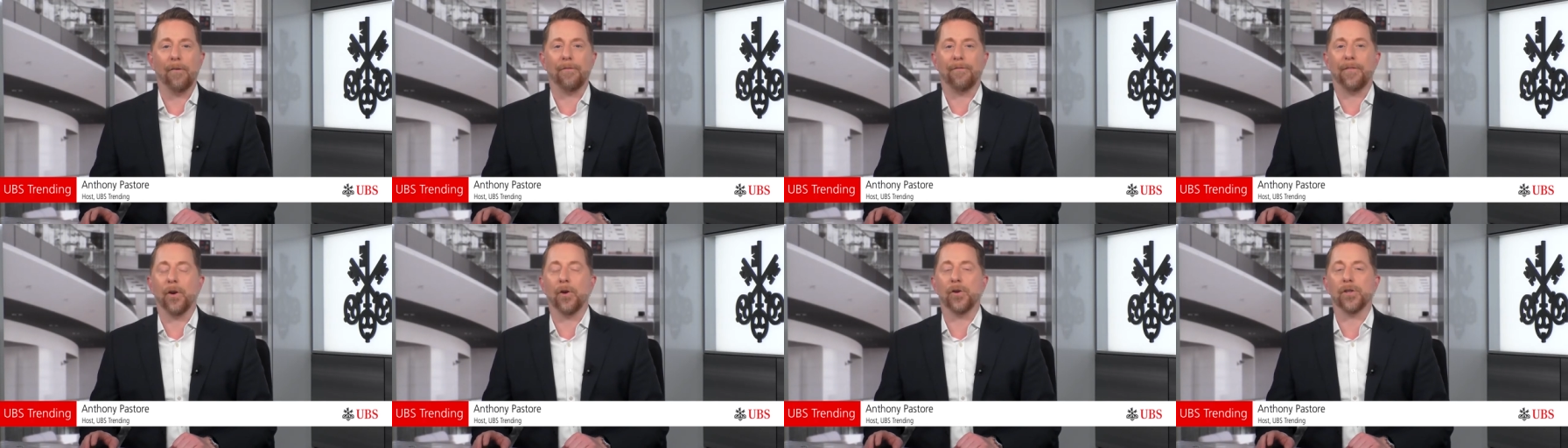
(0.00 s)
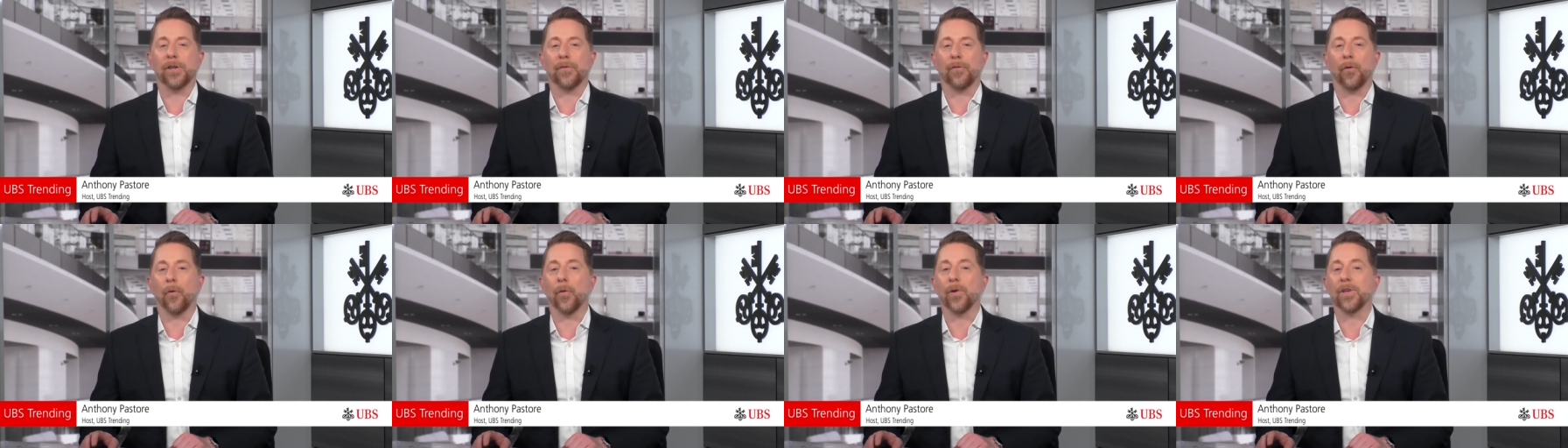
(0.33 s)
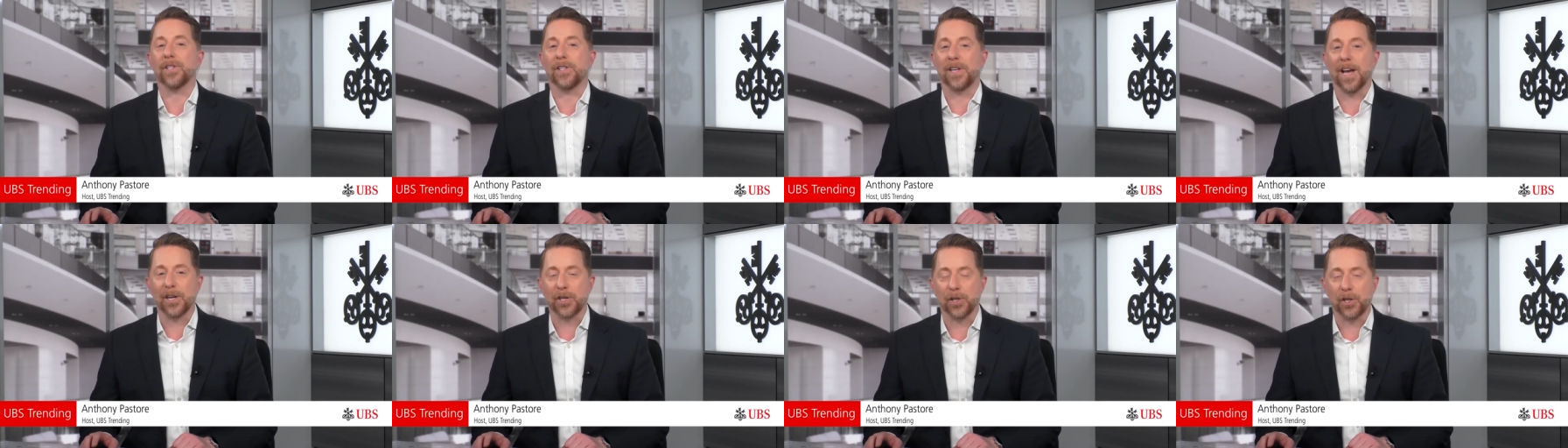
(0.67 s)
fears of a
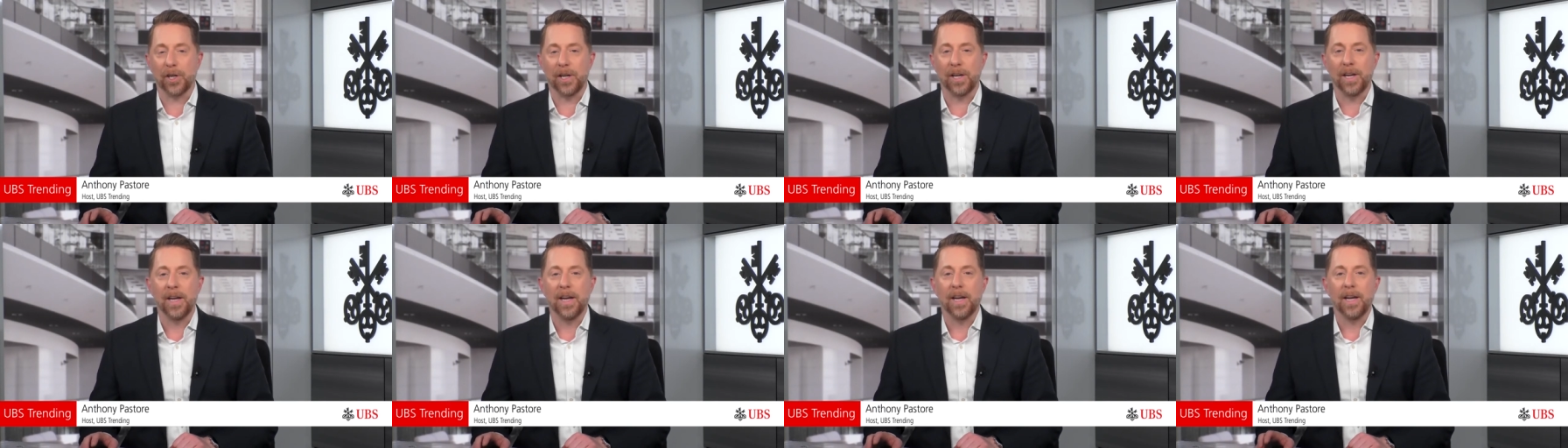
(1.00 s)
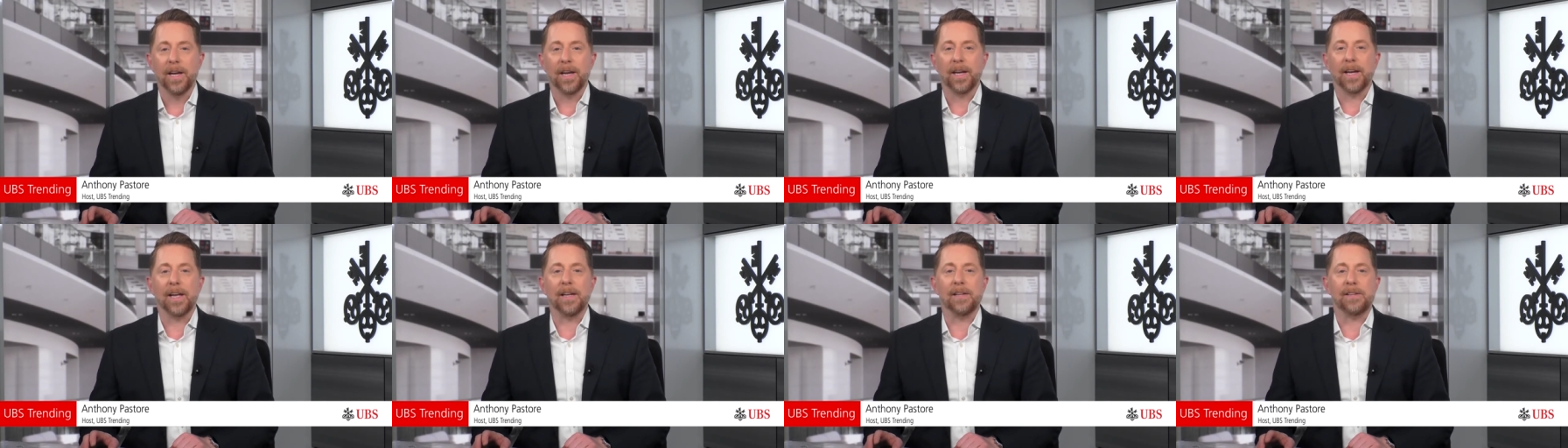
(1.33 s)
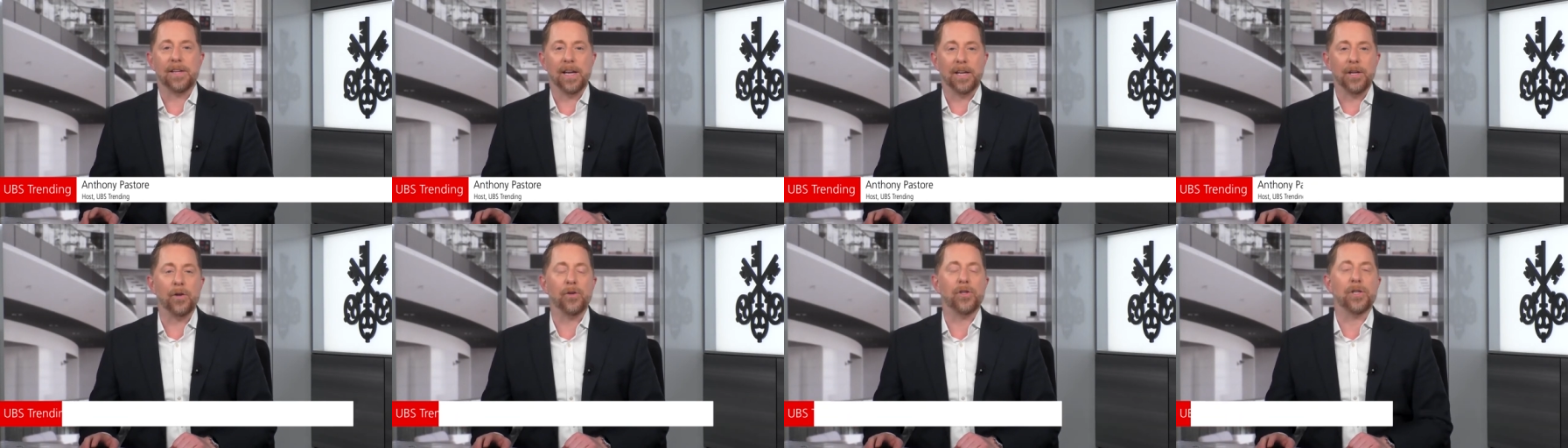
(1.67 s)
recession
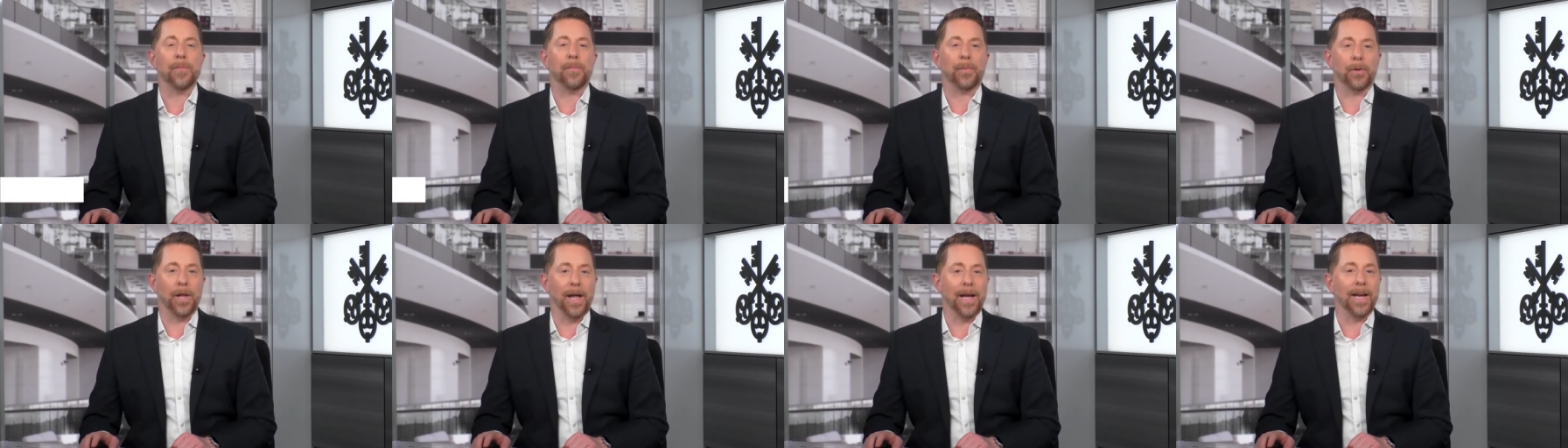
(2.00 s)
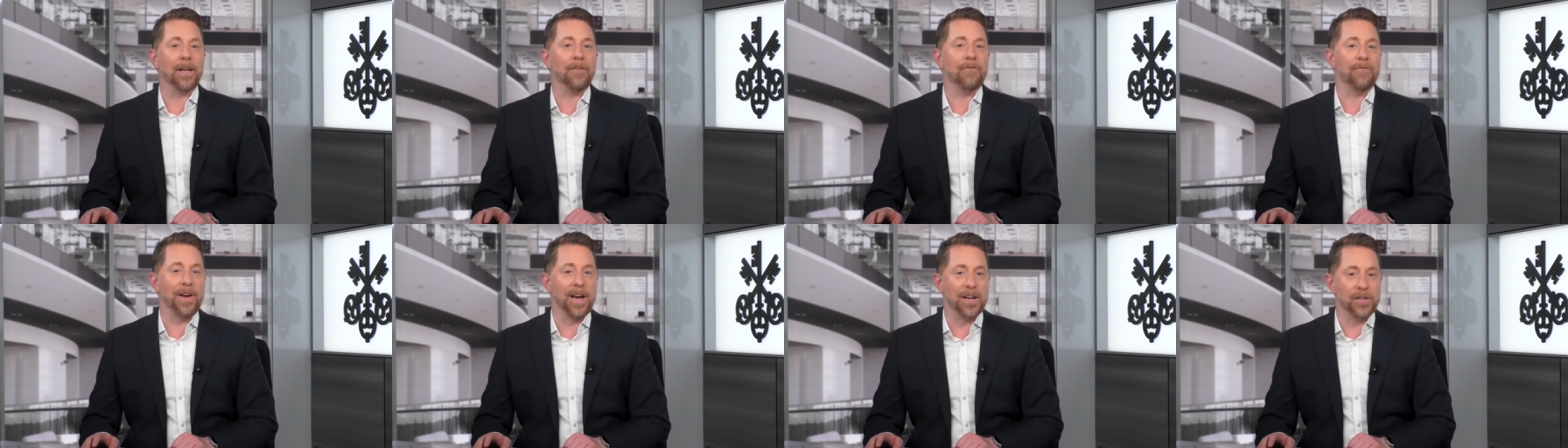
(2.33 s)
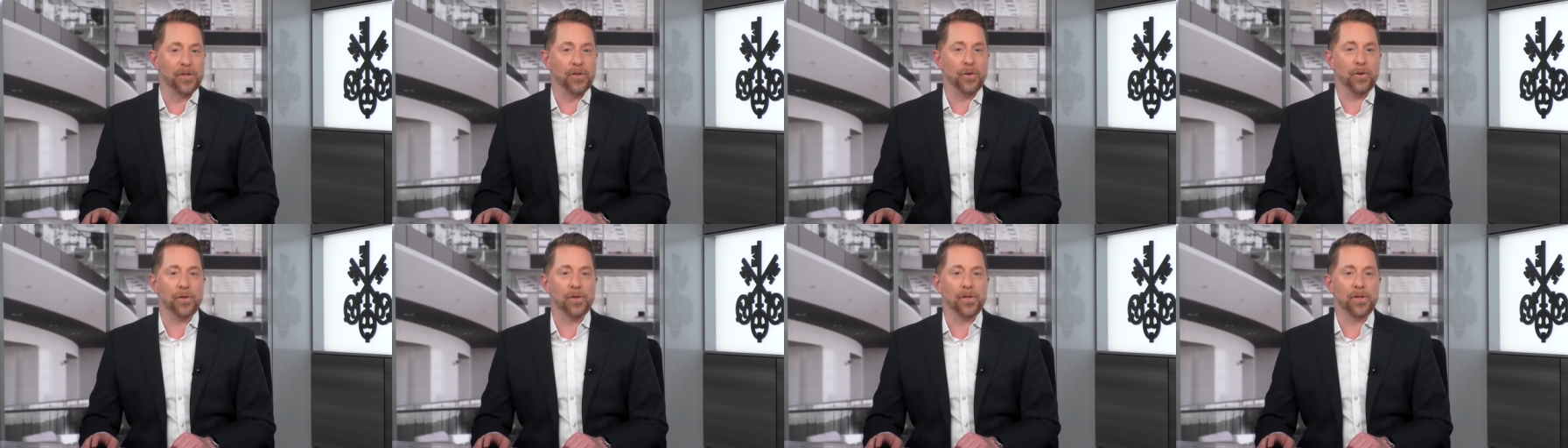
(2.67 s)
continue to plague
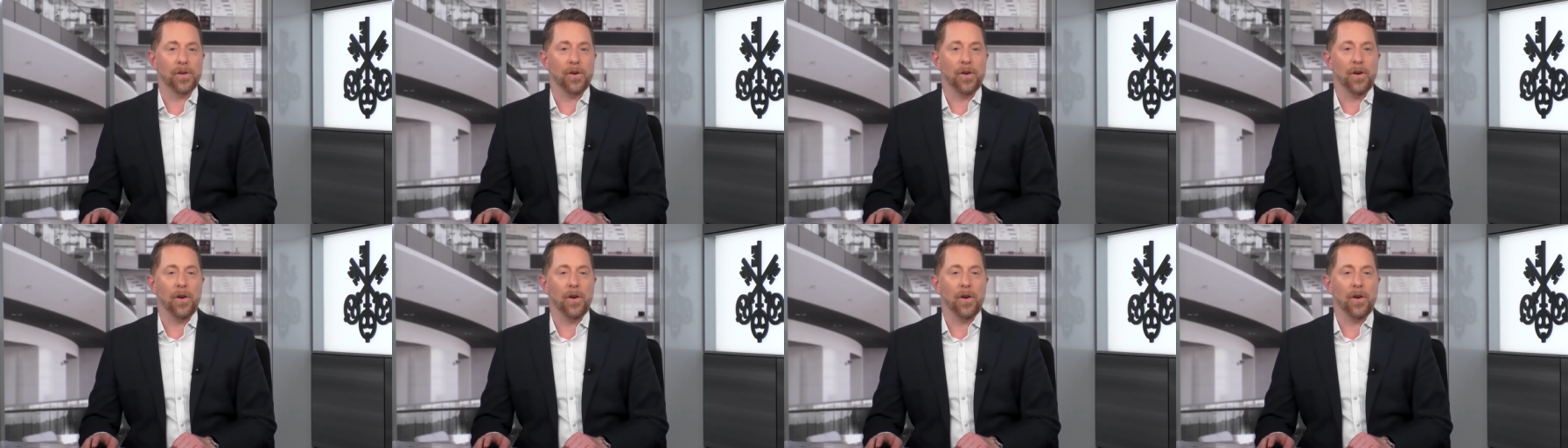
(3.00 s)
investors.